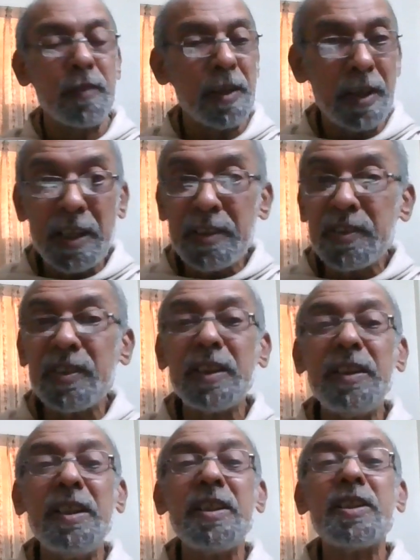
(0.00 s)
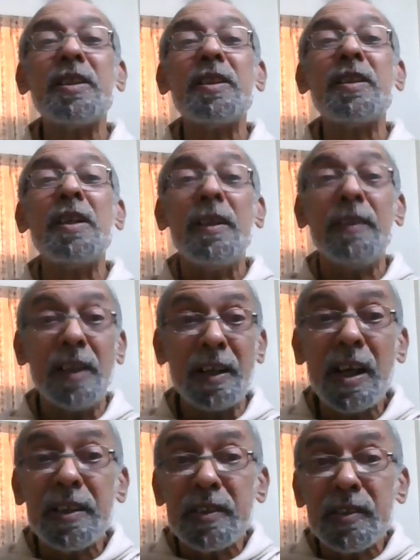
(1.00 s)
The rajasic nature, the
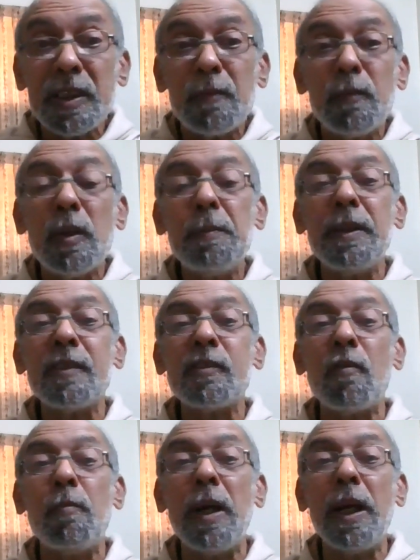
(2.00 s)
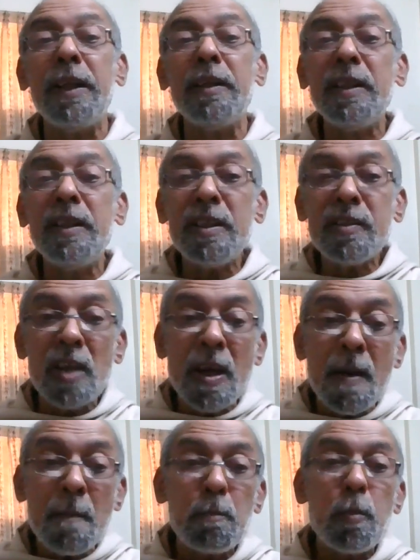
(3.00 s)
rajasic firmness of mind is
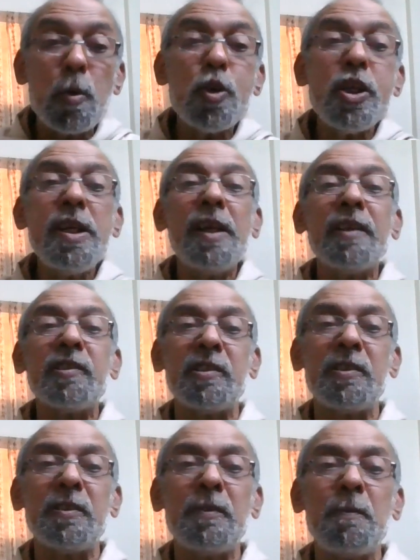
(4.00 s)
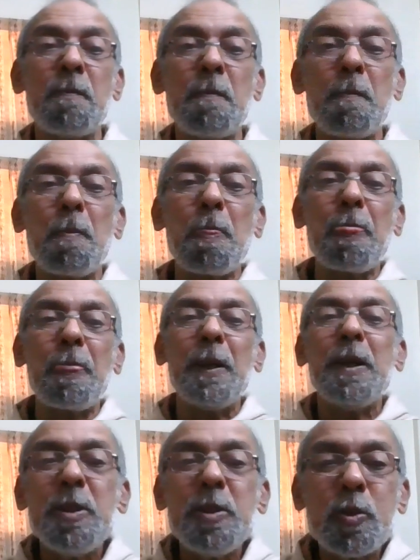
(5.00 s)
pushing us
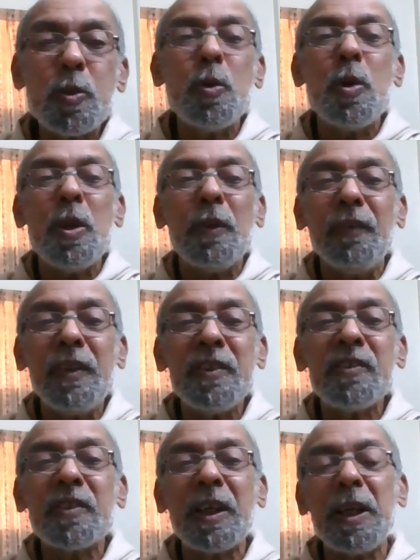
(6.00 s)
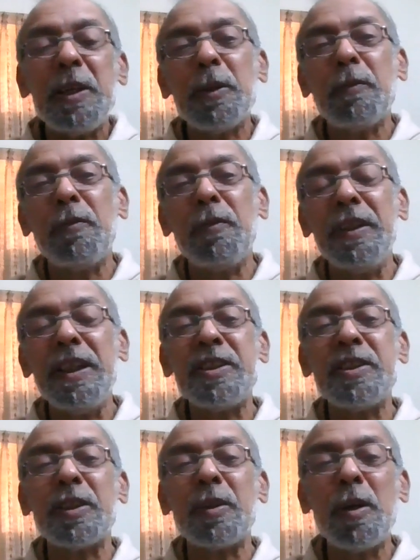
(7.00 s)
into this kind of
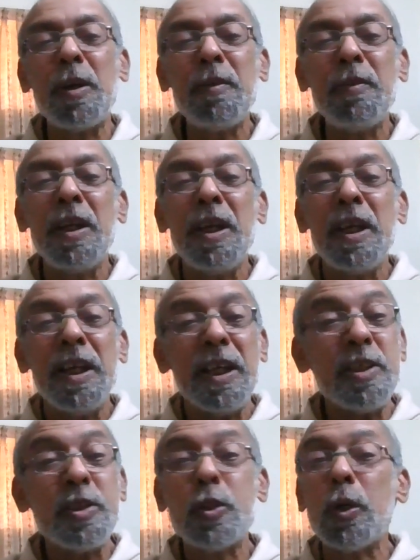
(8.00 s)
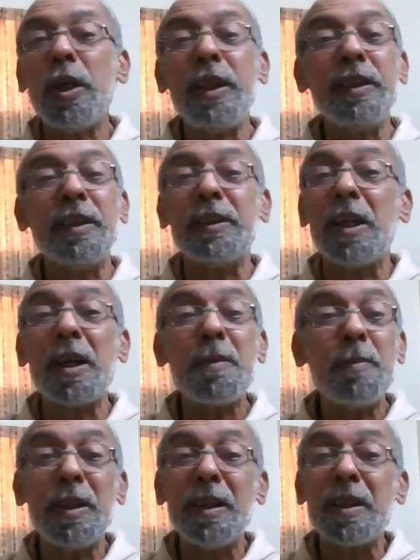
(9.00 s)
nature of enjoying the
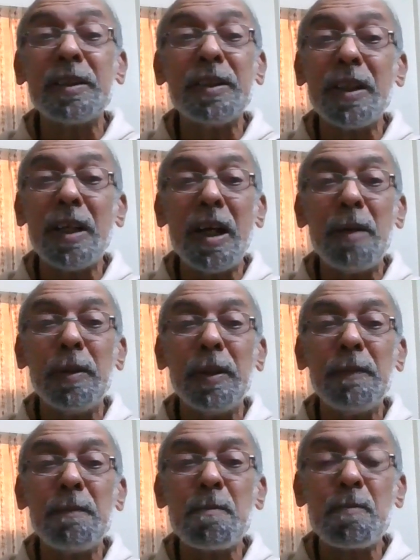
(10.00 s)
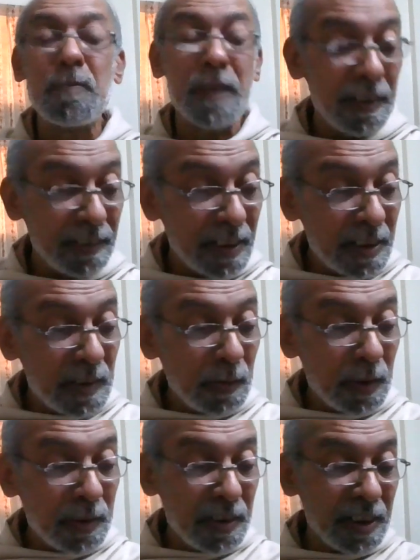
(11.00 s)
dharma, artha, kama. And that is
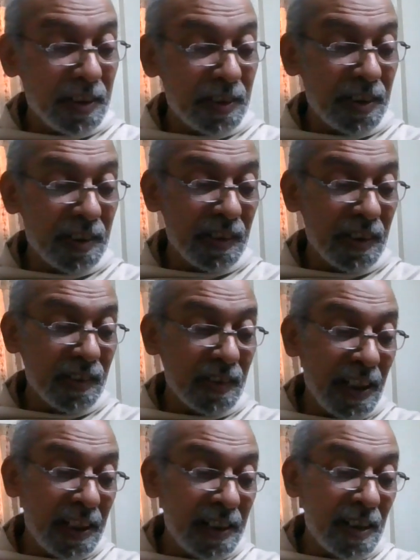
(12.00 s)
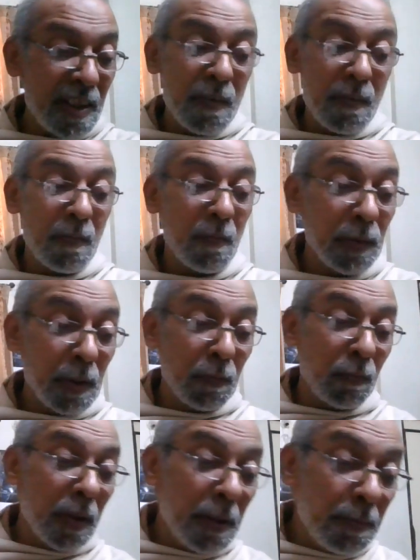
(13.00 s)
what Sri Krishna says, that the
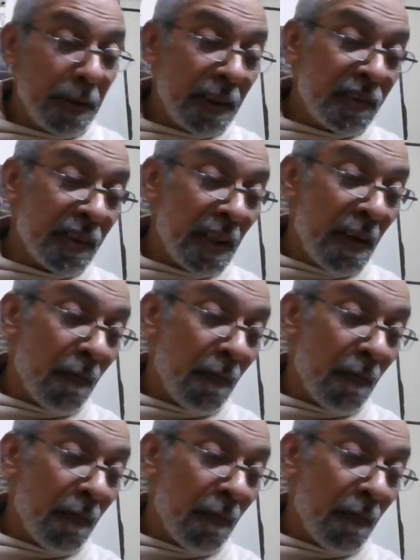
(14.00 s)
firmness